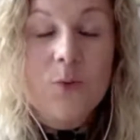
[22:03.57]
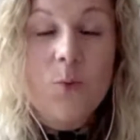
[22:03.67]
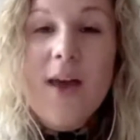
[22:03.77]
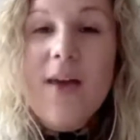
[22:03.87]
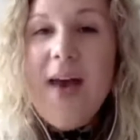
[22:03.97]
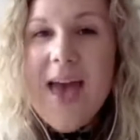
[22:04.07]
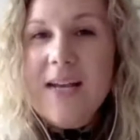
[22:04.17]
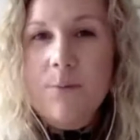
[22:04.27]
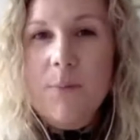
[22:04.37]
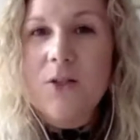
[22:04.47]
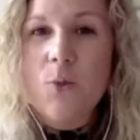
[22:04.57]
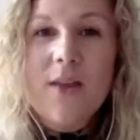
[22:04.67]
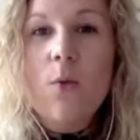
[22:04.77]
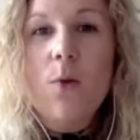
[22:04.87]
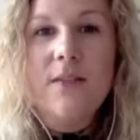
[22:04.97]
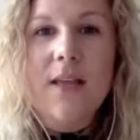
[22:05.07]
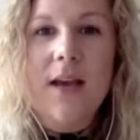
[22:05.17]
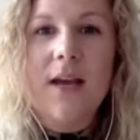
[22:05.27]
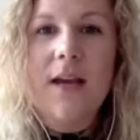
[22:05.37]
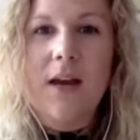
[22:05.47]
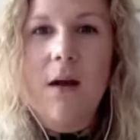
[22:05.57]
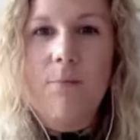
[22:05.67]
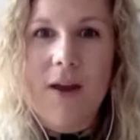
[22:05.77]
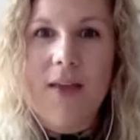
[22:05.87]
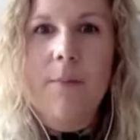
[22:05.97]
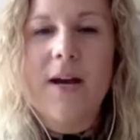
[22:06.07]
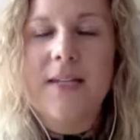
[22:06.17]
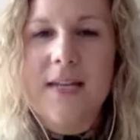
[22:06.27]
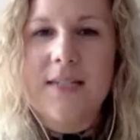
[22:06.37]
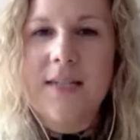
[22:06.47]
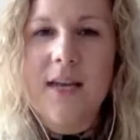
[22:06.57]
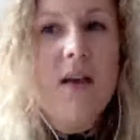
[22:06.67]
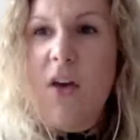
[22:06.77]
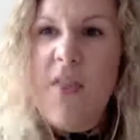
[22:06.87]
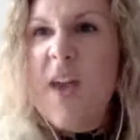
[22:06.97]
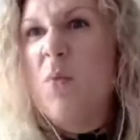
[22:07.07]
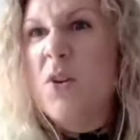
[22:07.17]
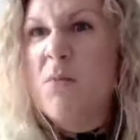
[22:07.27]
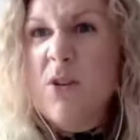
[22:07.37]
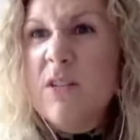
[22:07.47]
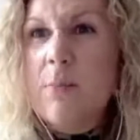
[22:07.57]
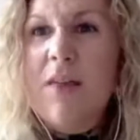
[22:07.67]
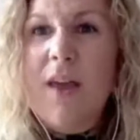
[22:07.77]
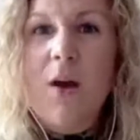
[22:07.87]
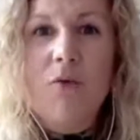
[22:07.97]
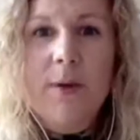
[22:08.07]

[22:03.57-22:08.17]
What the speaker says: We're experts. We're the ones that are going to bring them ideas that they wouldn't possibly think of,